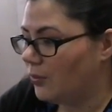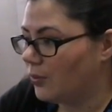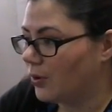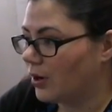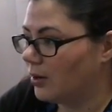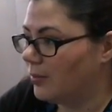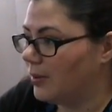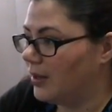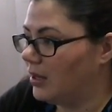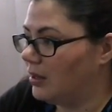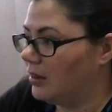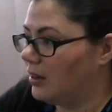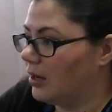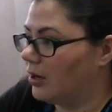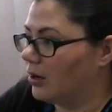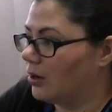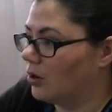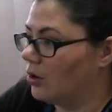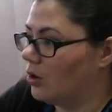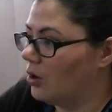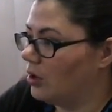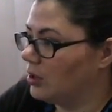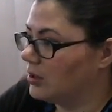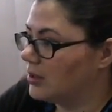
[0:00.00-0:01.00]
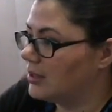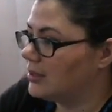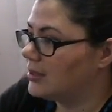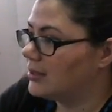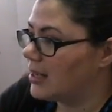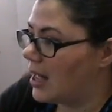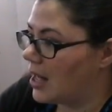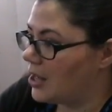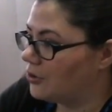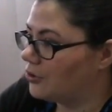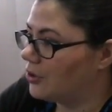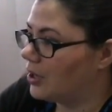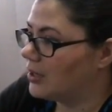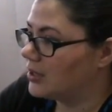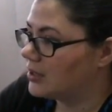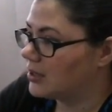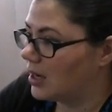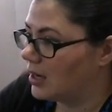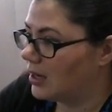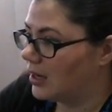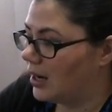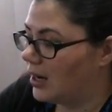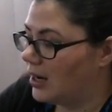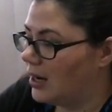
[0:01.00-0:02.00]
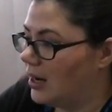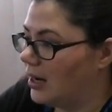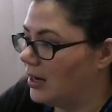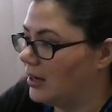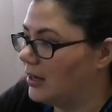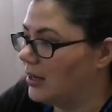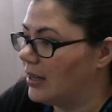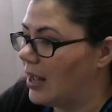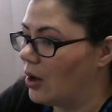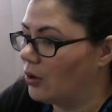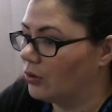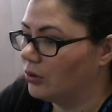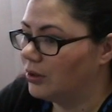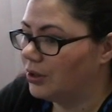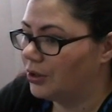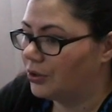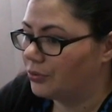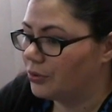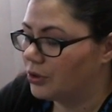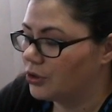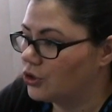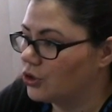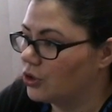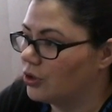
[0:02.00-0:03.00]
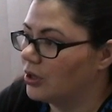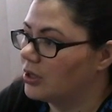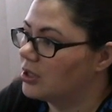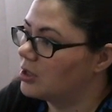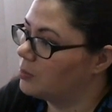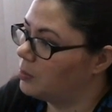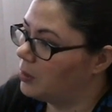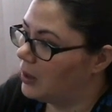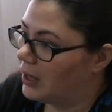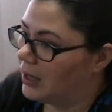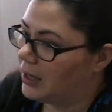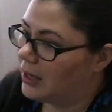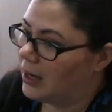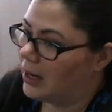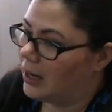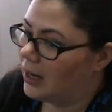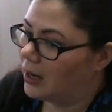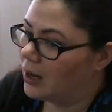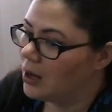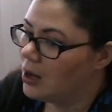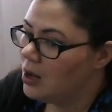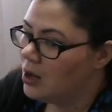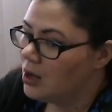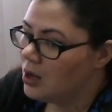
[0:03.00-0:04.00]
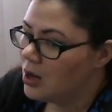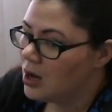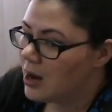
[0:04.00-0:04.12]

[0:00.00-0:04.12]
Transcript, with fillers: We're going to be there all day Saturday, Sunday, handing out literature, explaining